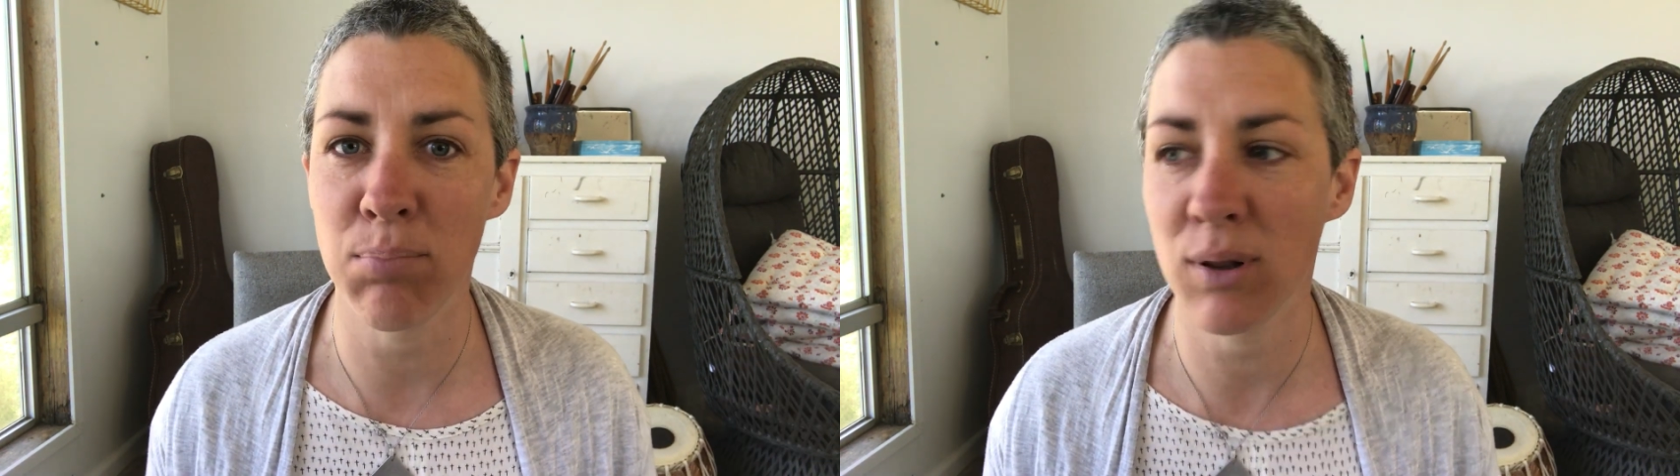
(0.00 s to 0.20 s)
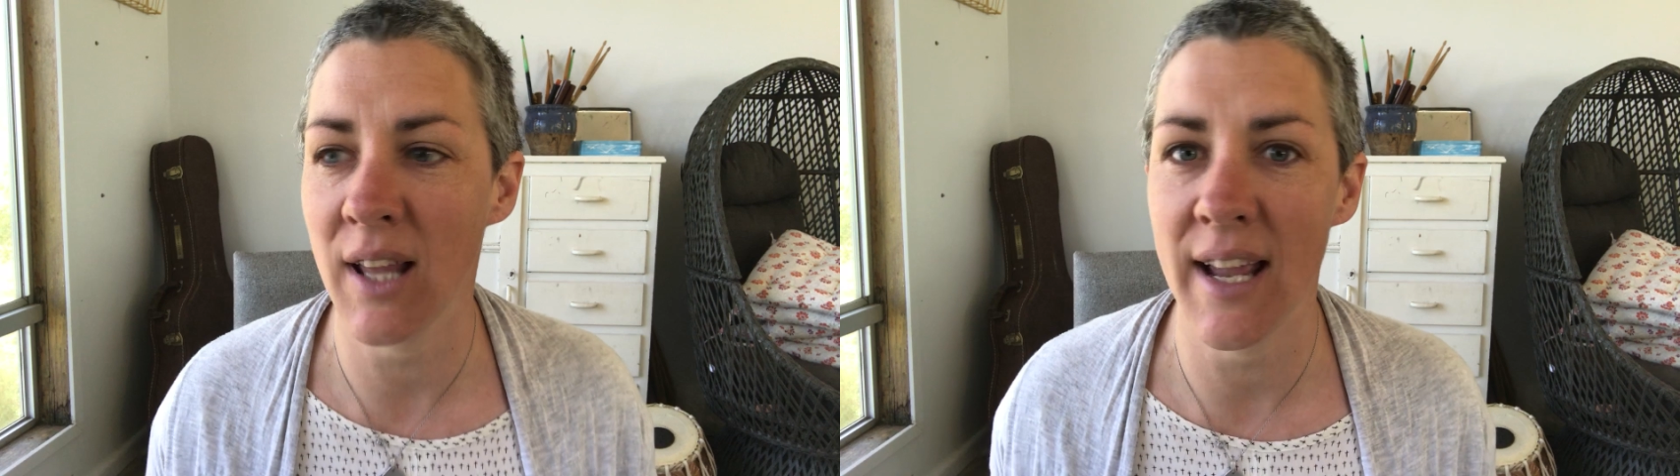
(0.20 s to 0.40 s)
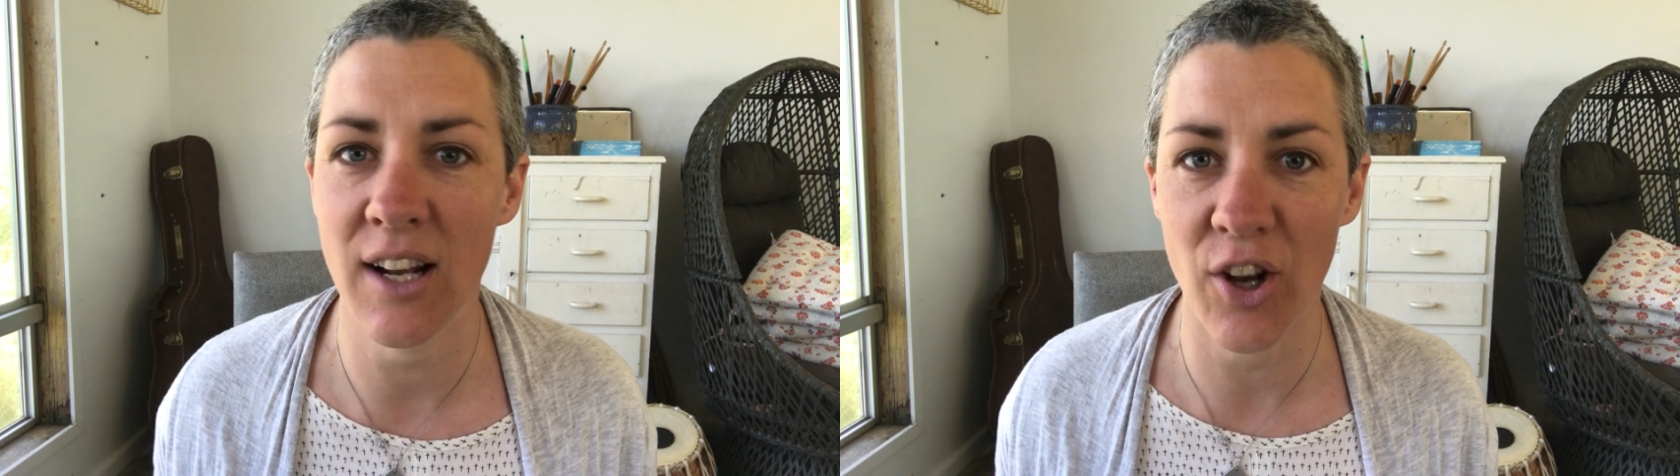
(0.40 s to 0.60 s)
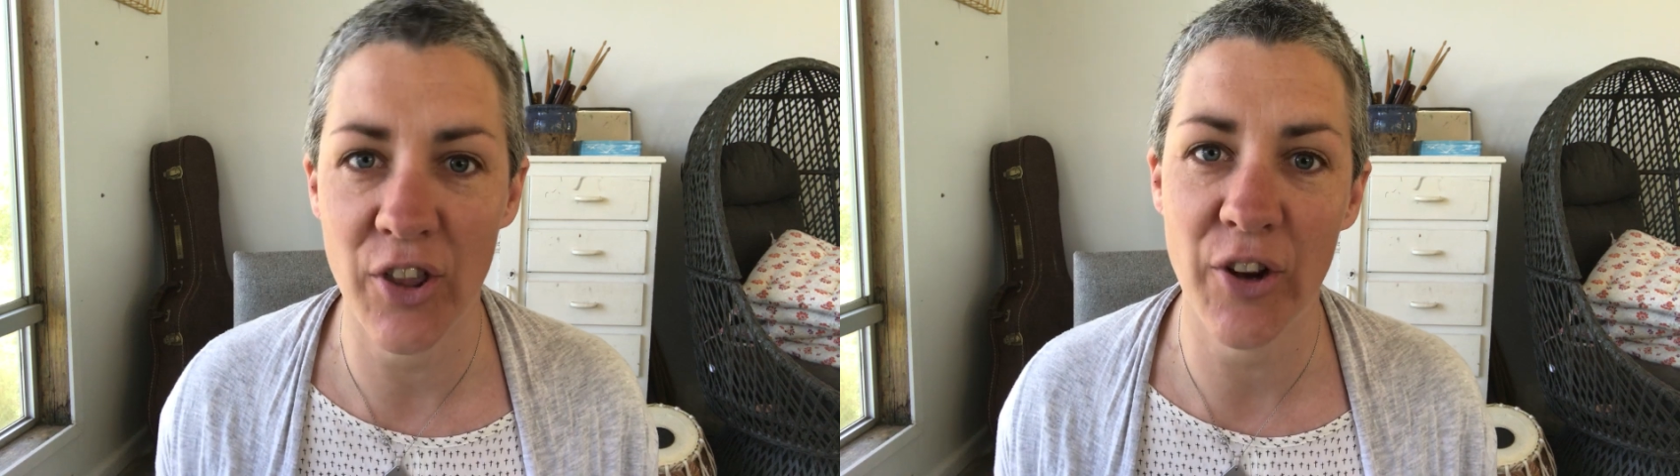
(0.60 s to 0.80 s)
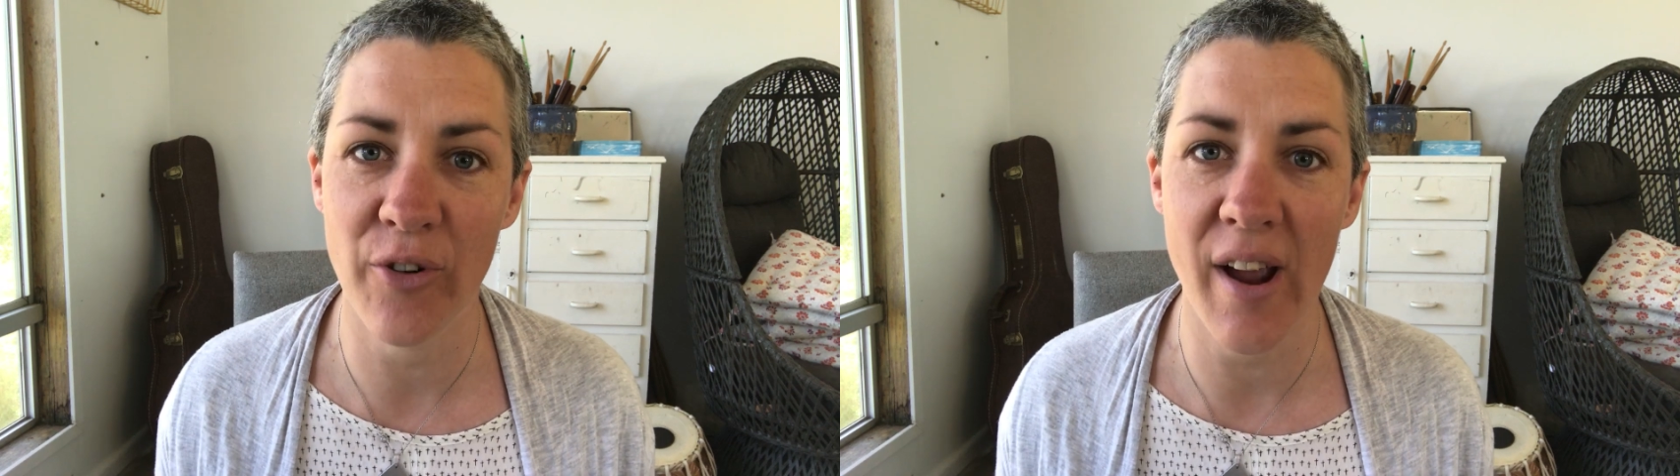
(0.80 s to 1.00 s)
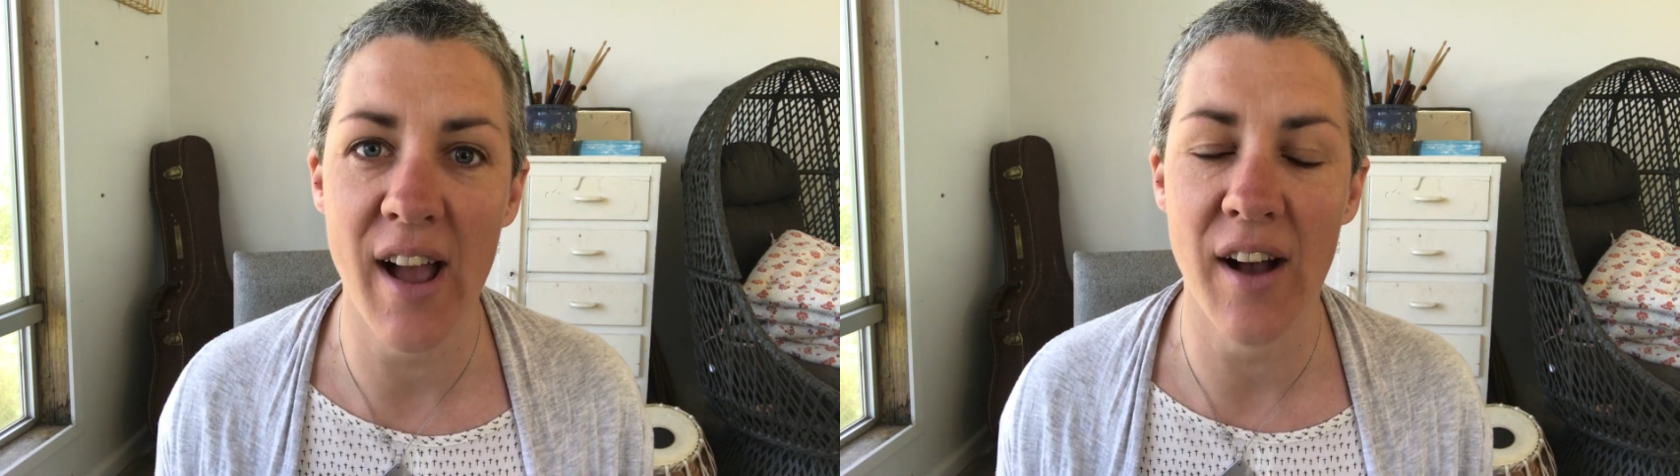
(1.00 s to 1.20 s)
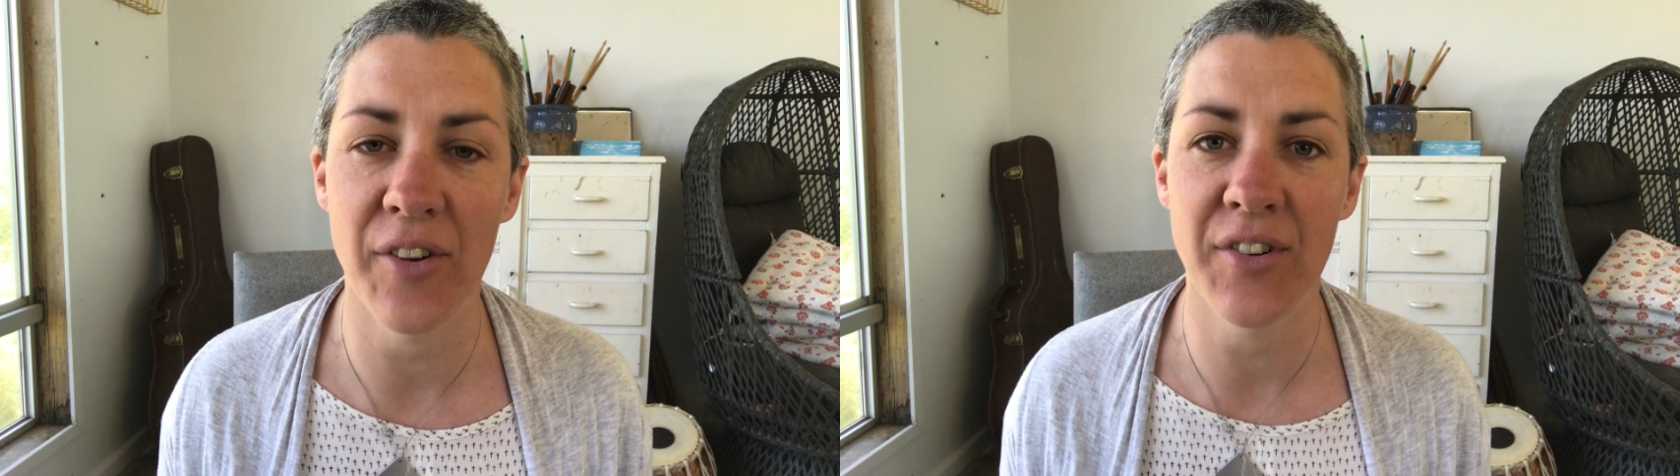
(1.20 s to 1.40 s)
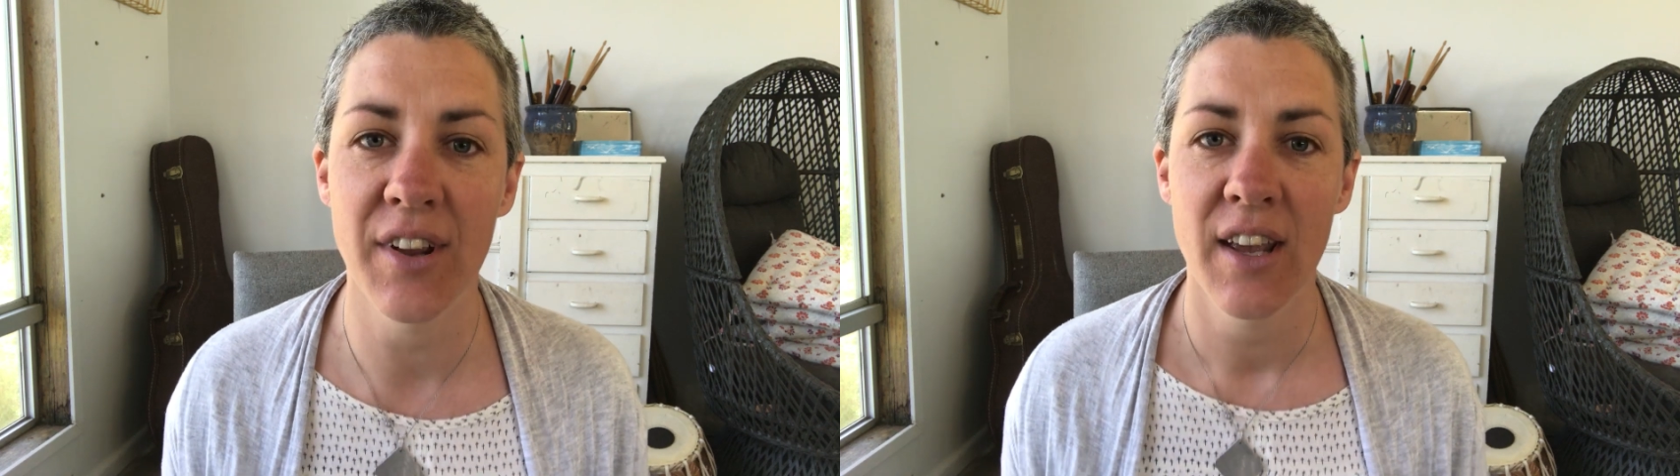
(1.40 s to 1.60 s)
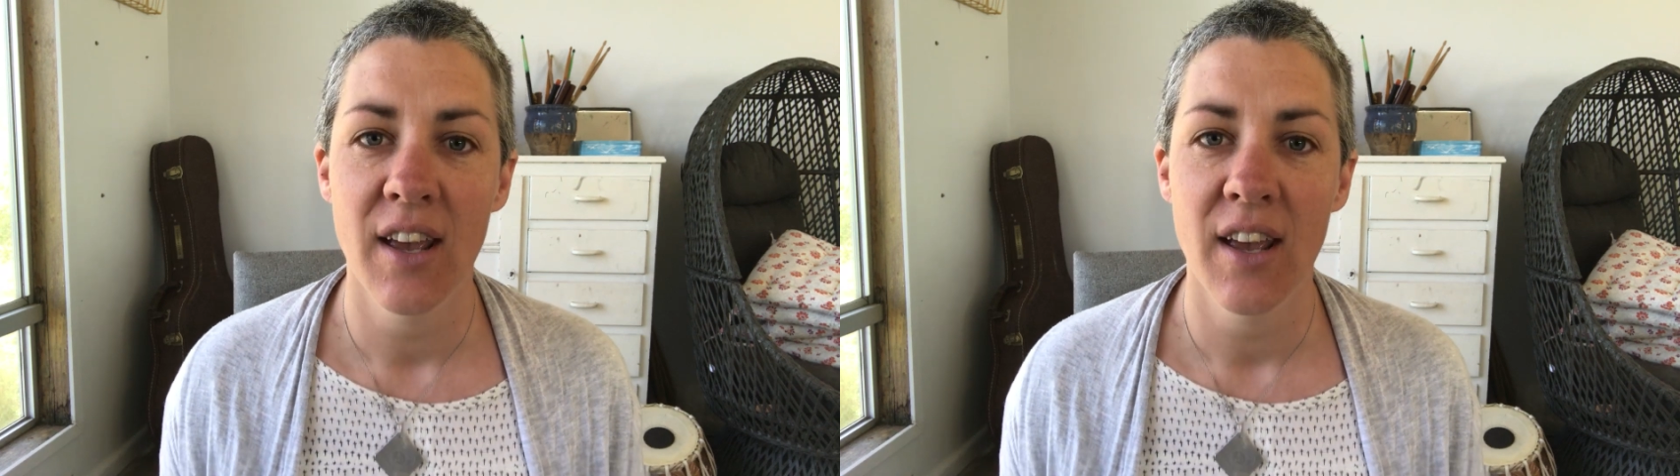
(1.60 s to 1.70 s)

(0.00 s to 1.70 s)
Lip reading: plate on the ground.